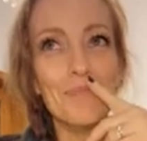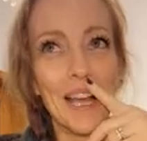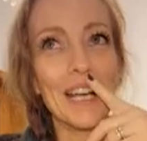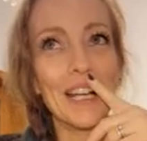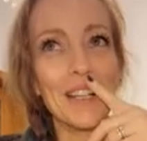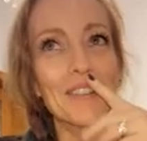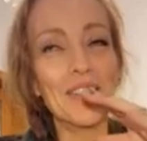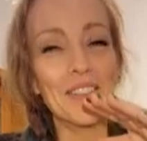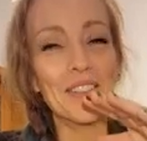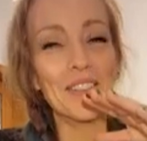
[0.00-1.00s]
I got a
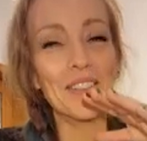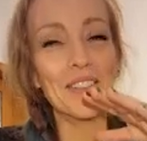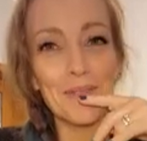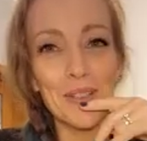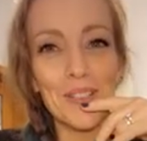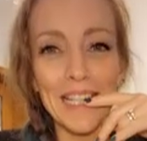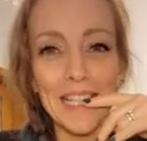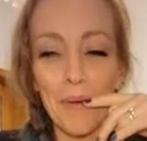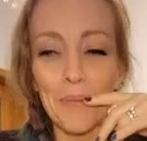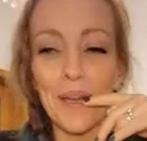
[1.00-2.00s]
little excited when you said
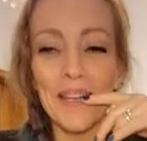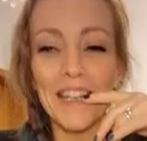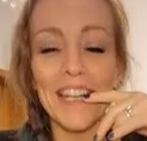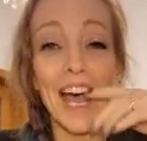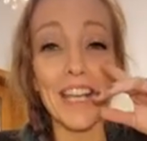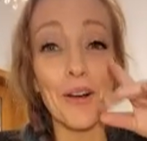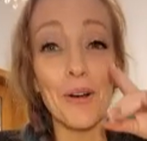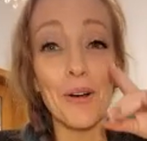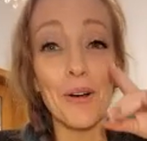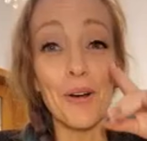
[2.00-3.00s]
gabapentin. I had
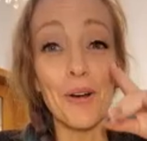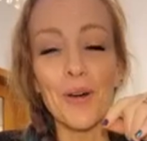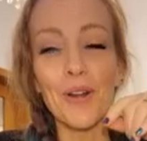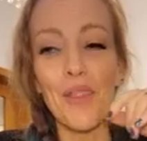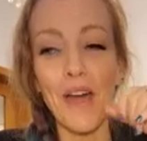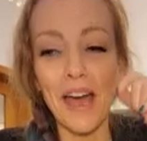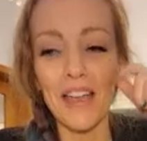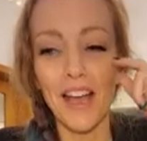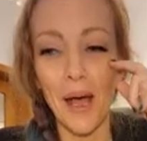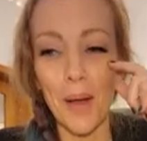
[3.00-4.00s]
only been put on
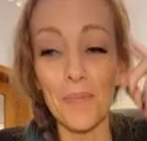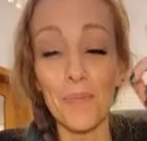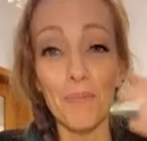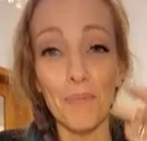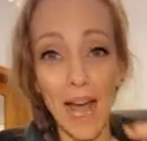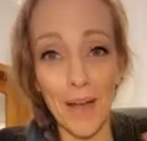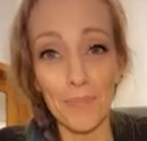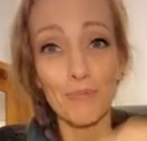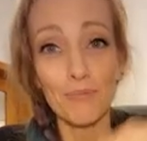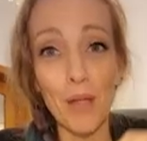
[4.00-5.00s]
that
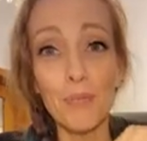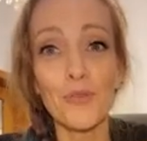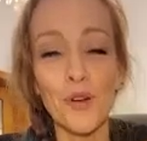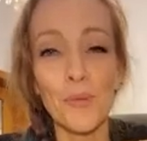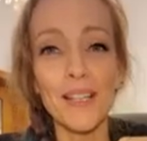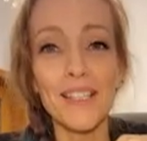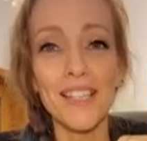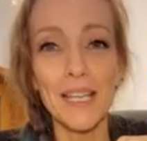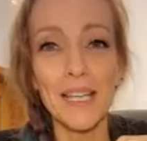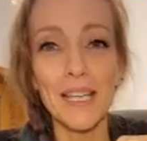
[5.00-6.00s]
right before my
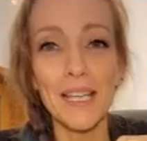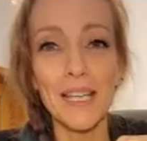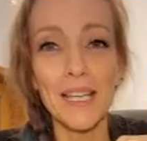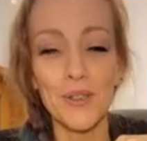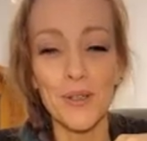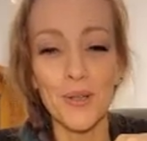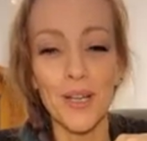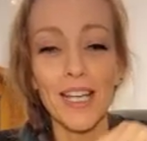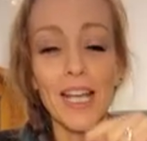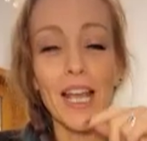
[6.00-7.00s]
second back
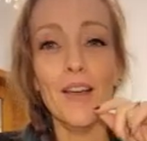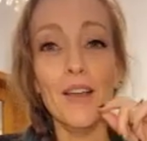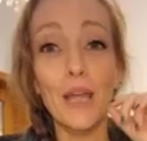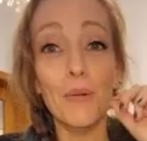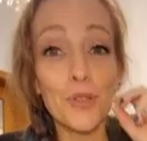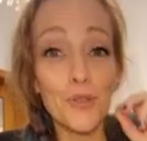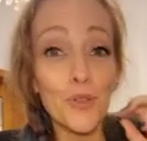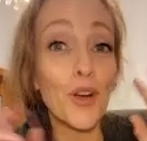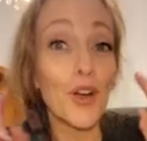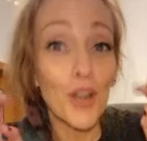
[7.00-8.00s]
surgery. It was
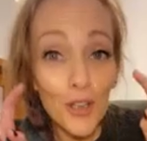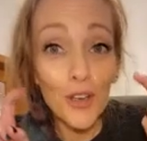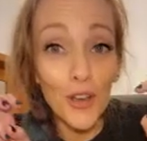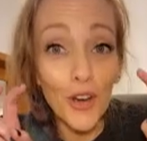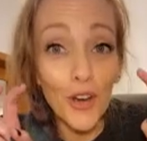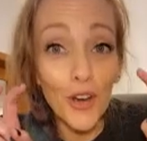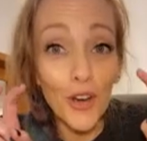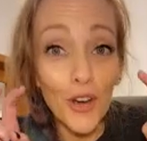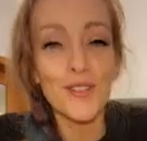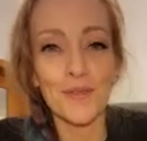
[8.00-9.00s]
for
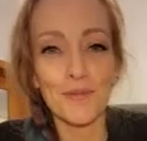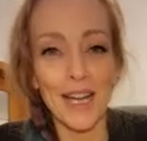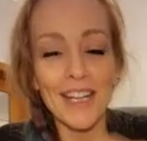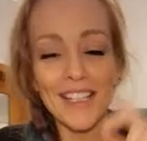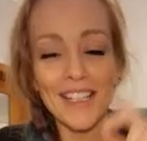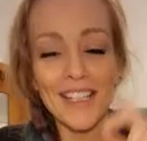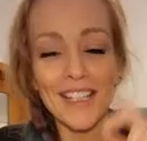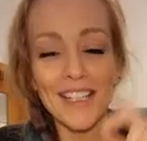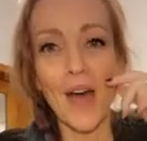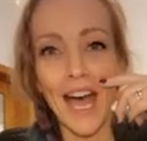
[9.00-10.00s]
nerves, right? To
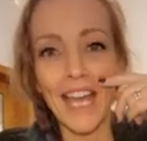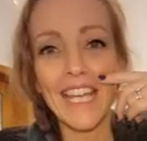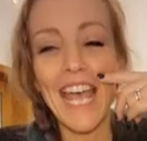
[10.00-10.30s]
help that.